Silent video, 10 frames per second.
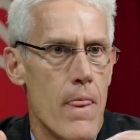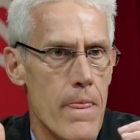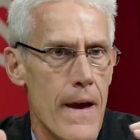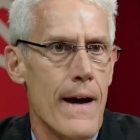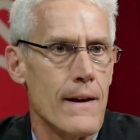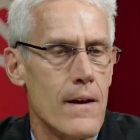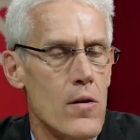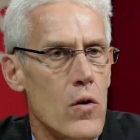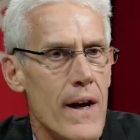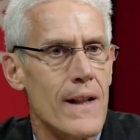that
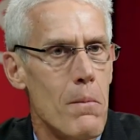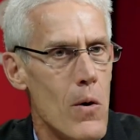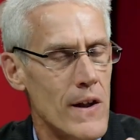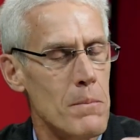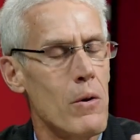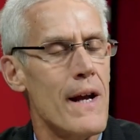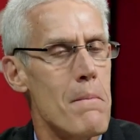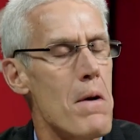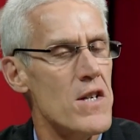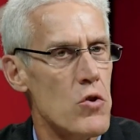they're letting the market play
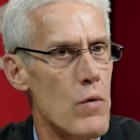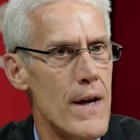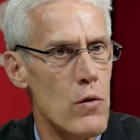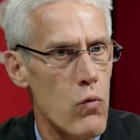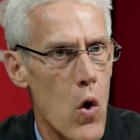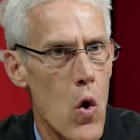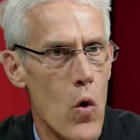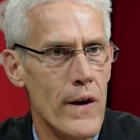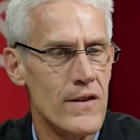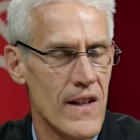a much greater
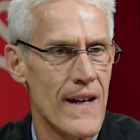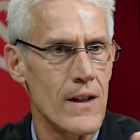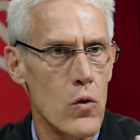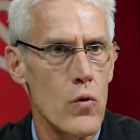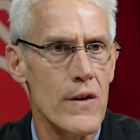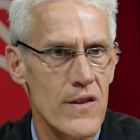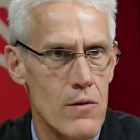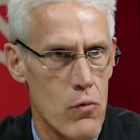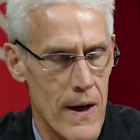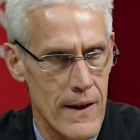role in setting
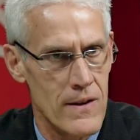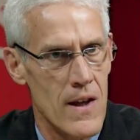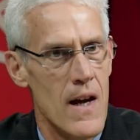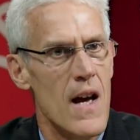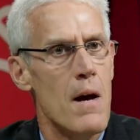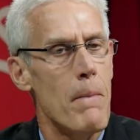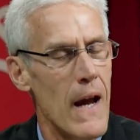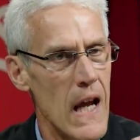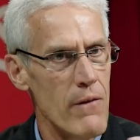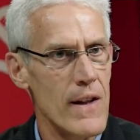currency rates,
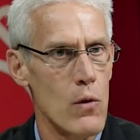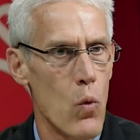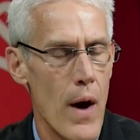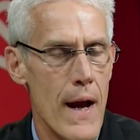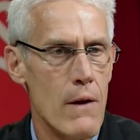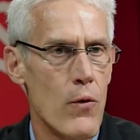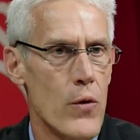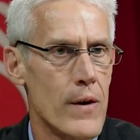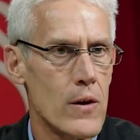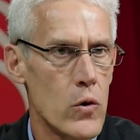paving the way for
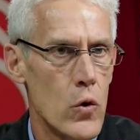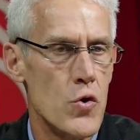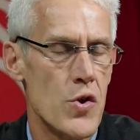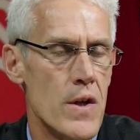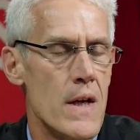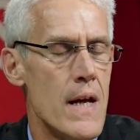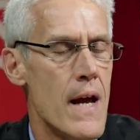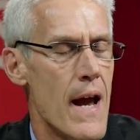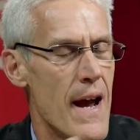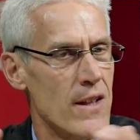their inclusion
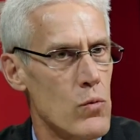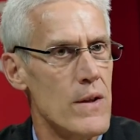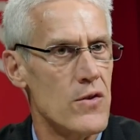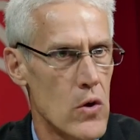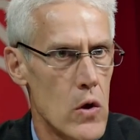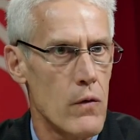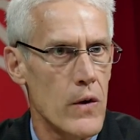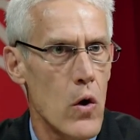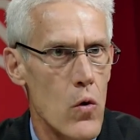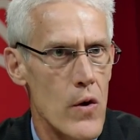as a reserve
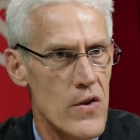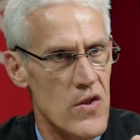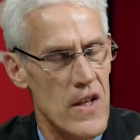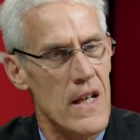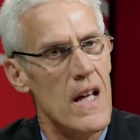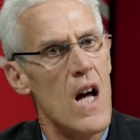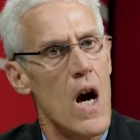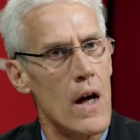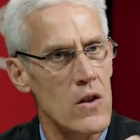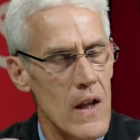currency,
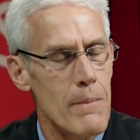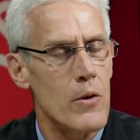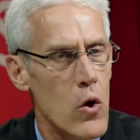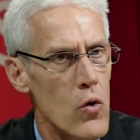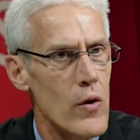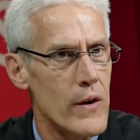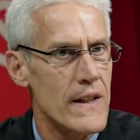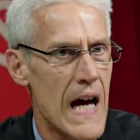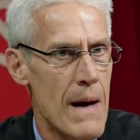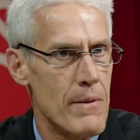a club currently
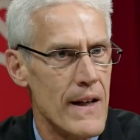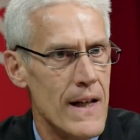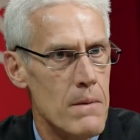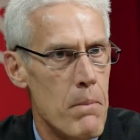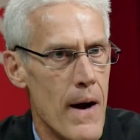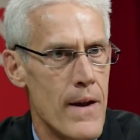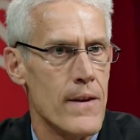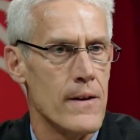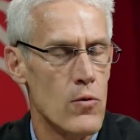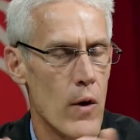dominated by
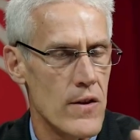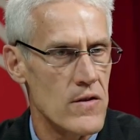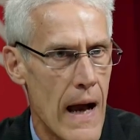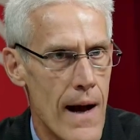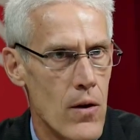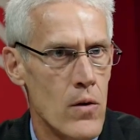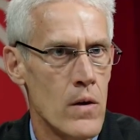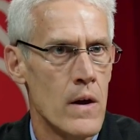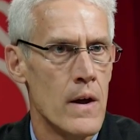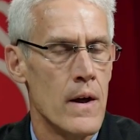the US
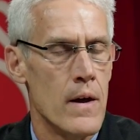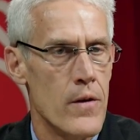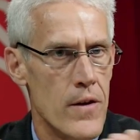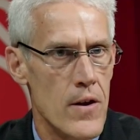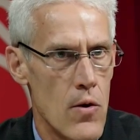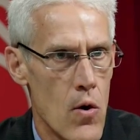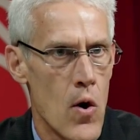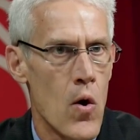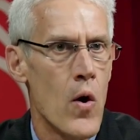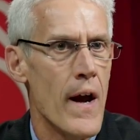dollar, the
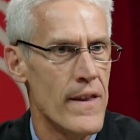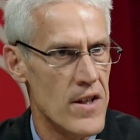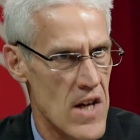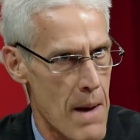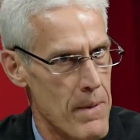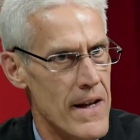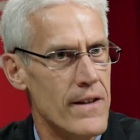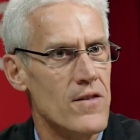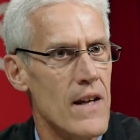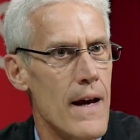euro, and the
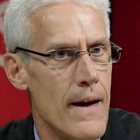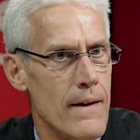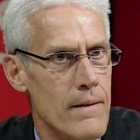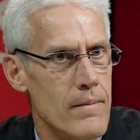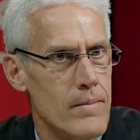Japanese yen.